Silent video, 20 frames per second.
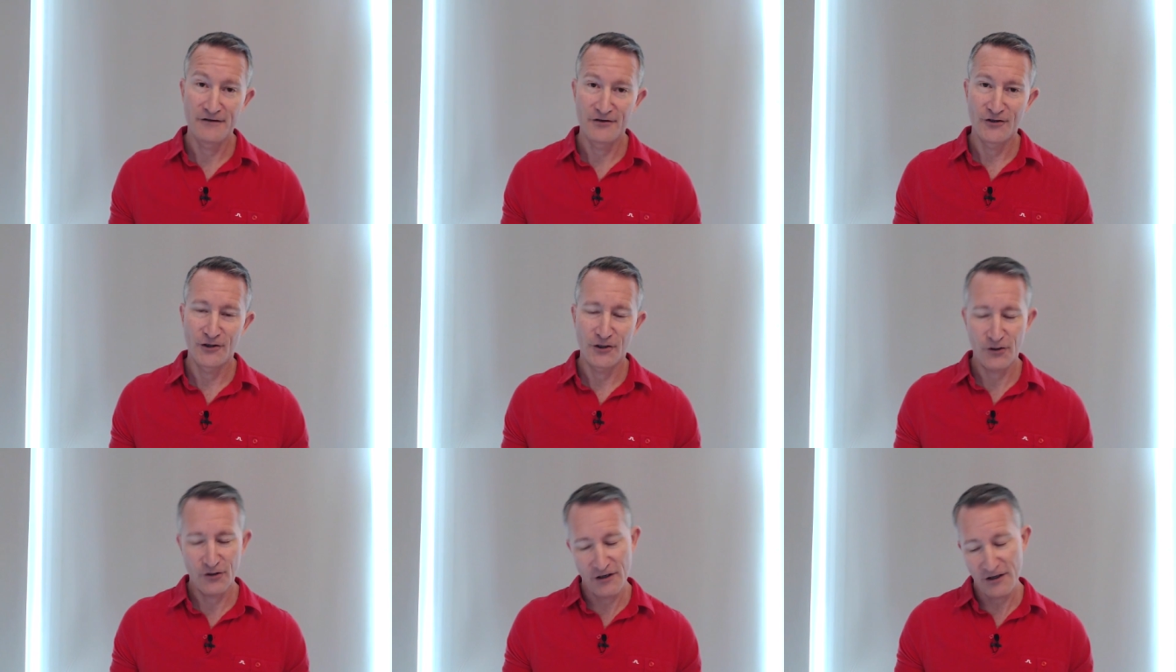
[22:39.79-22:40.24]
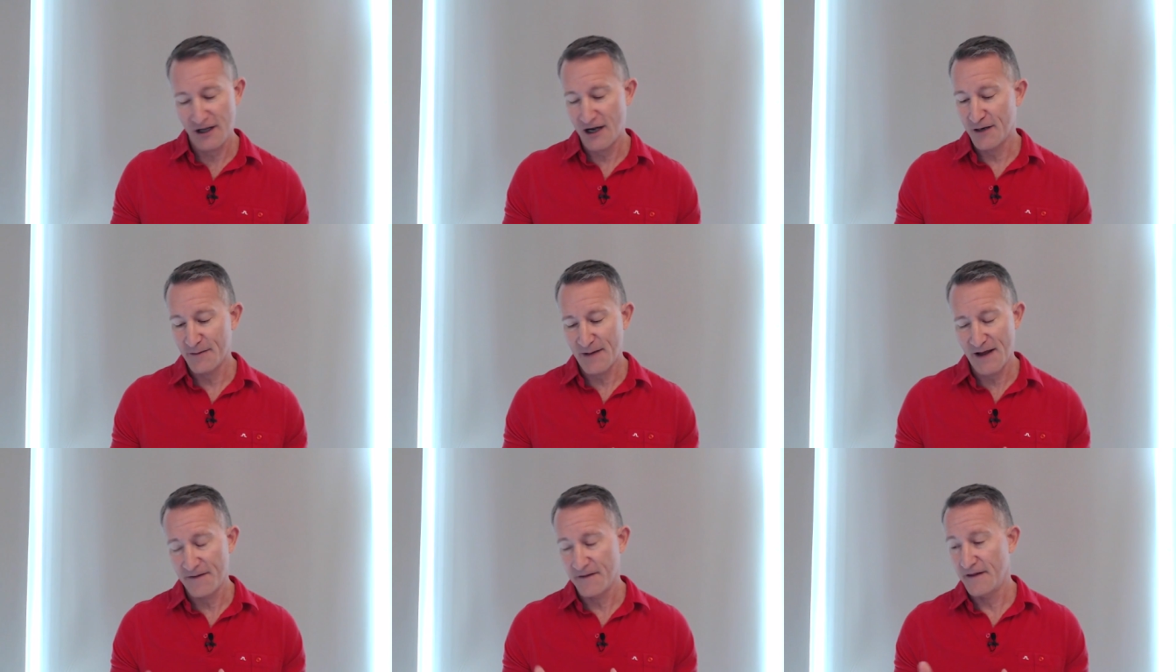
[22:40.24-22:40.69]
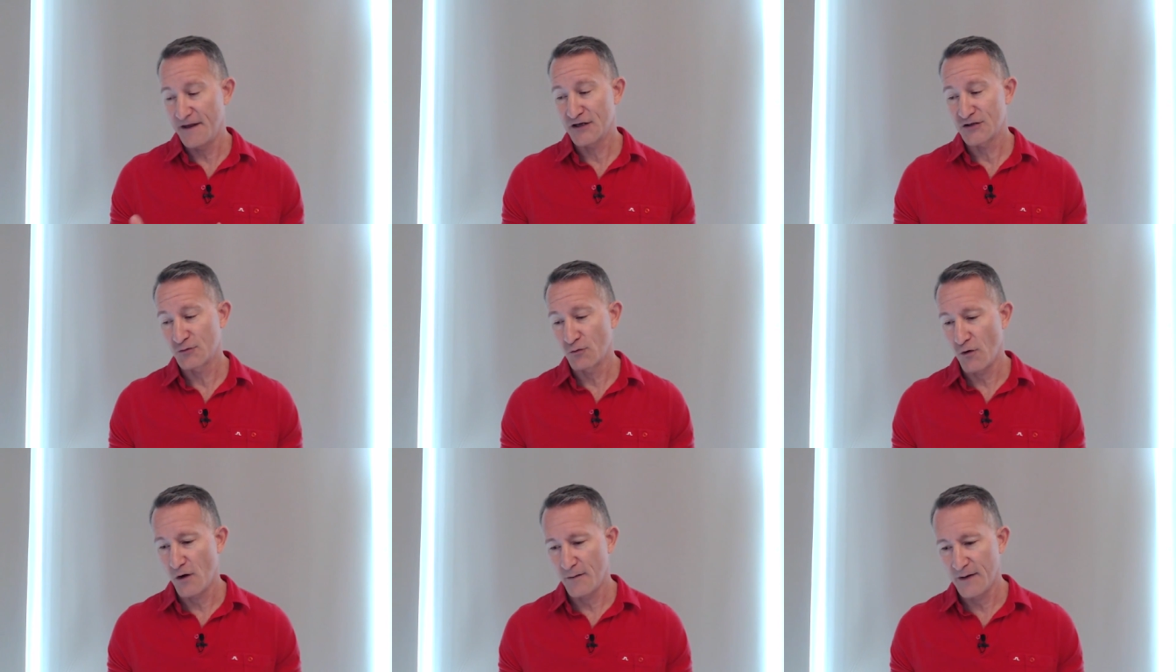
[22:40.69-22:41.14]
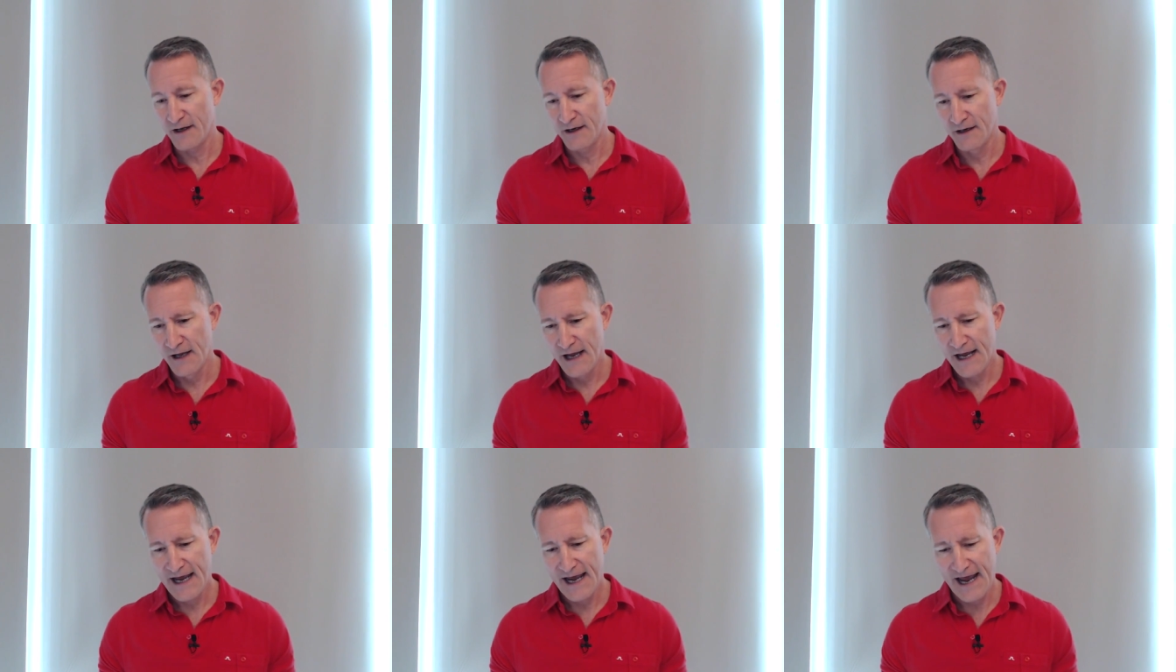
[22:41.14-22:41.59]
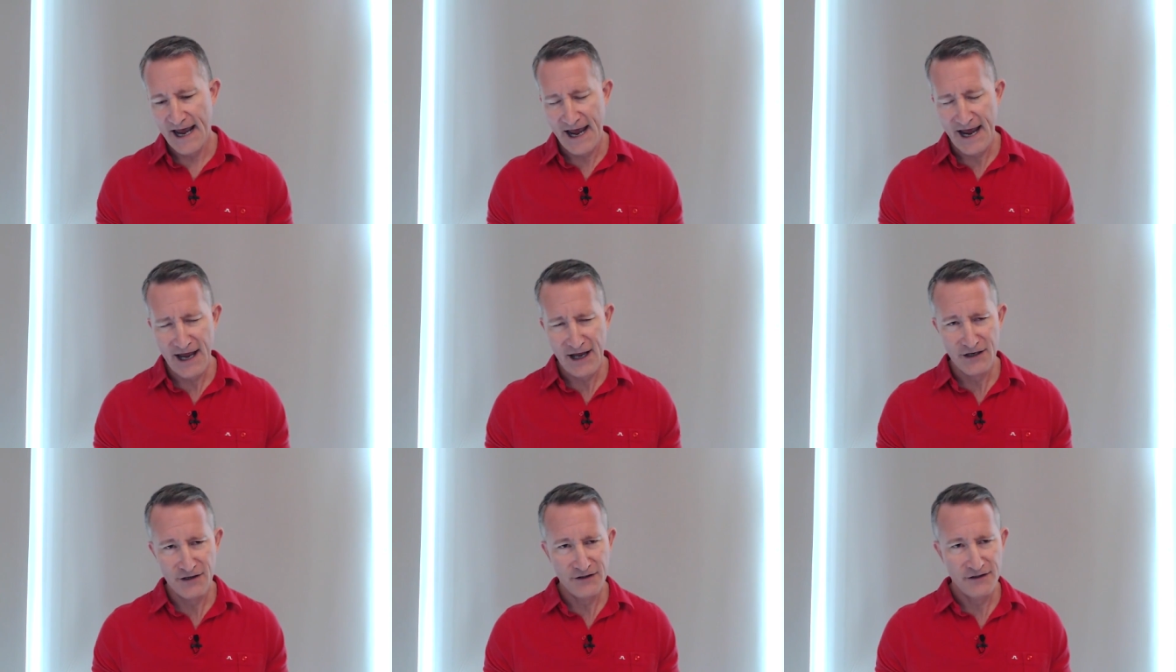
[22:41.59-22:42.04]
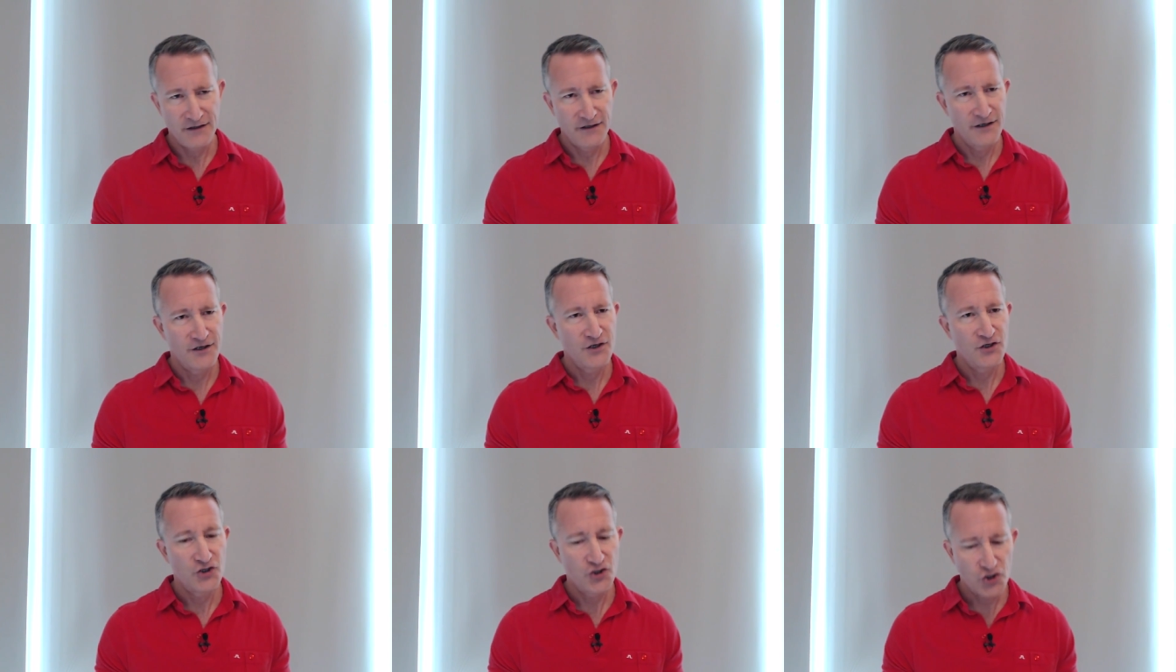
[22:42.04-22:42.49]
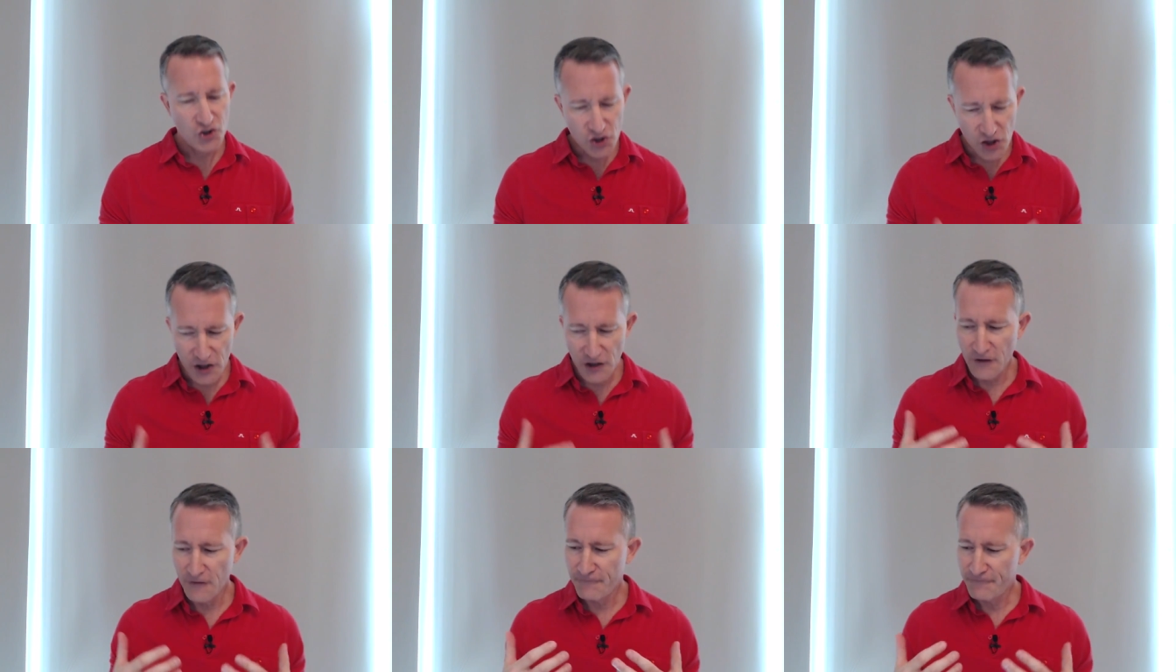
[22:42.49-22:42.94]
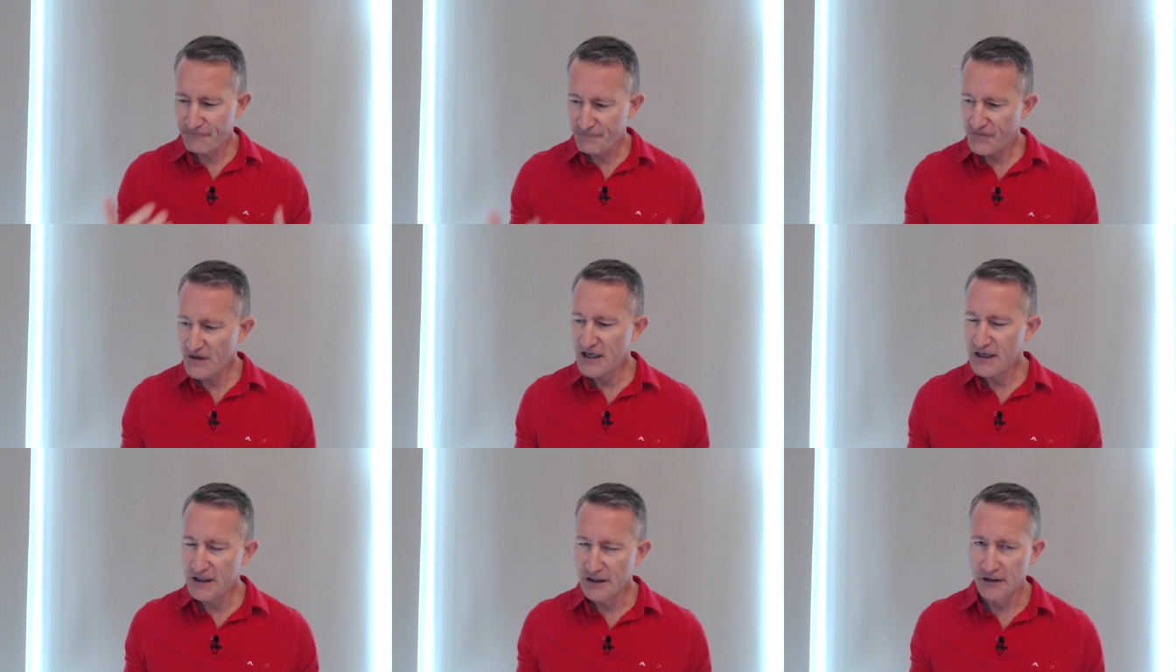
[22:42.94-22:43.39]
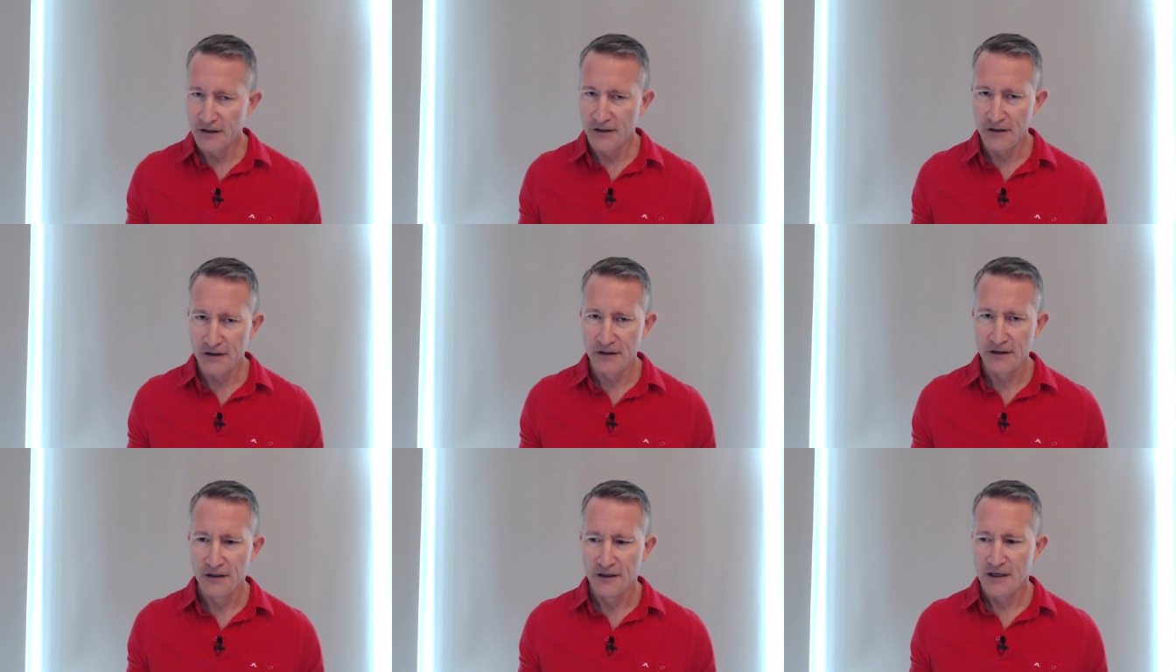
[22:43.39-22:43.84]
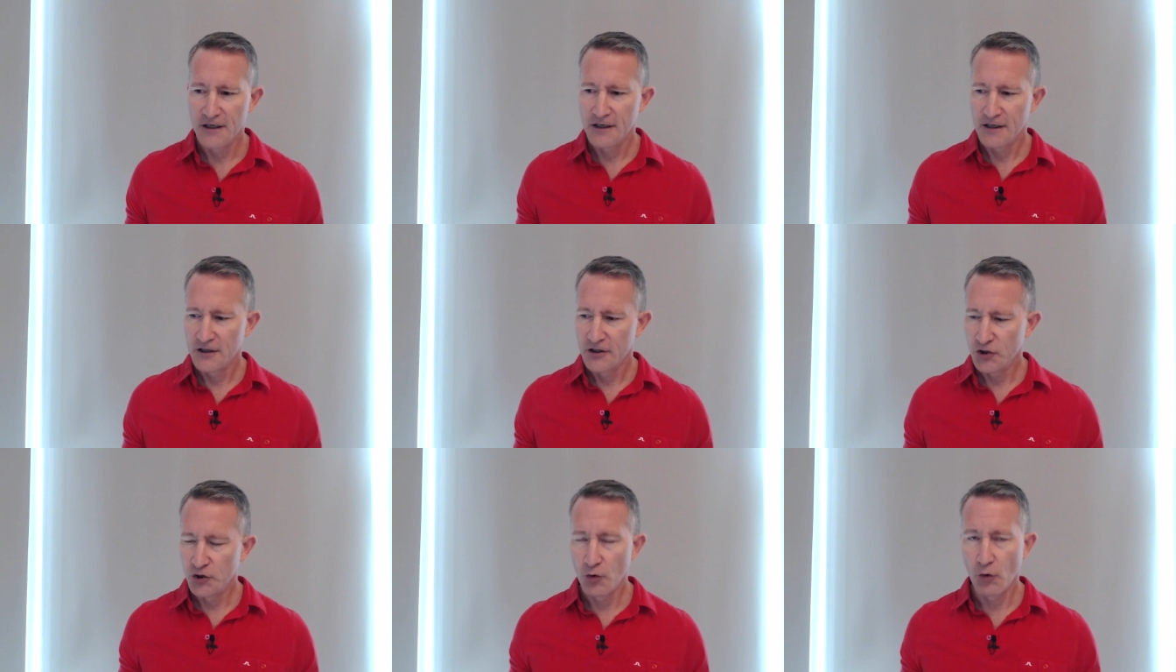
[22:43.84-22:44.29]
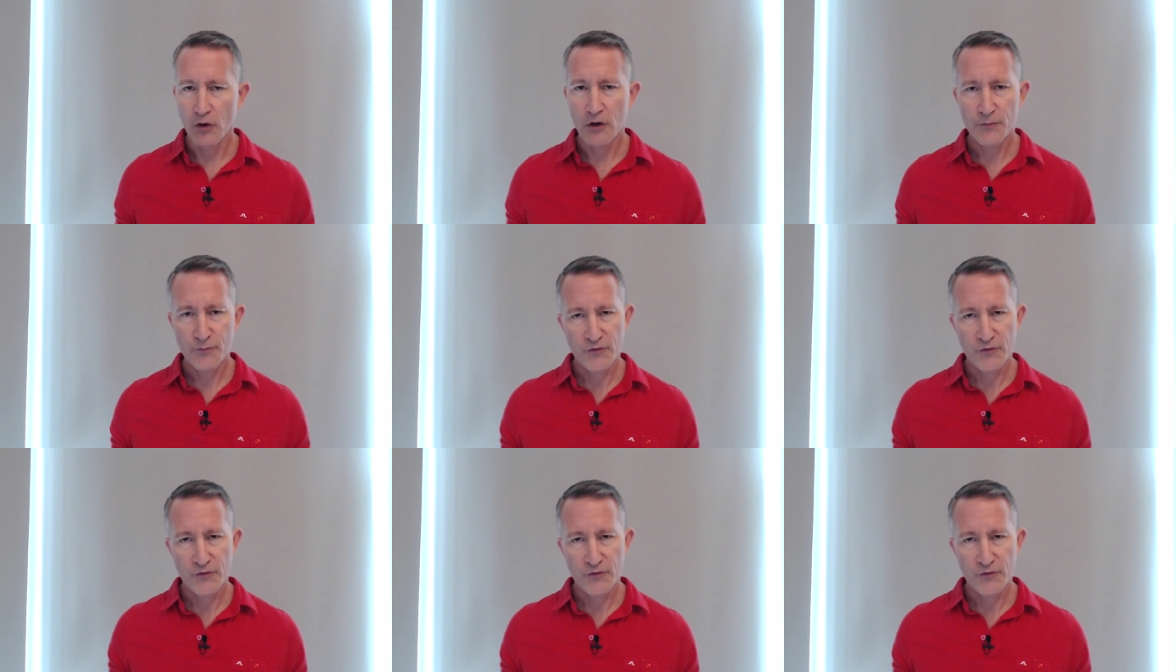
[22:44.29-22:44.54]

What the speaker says: You'll learn a lot about this woman, and she'll feel your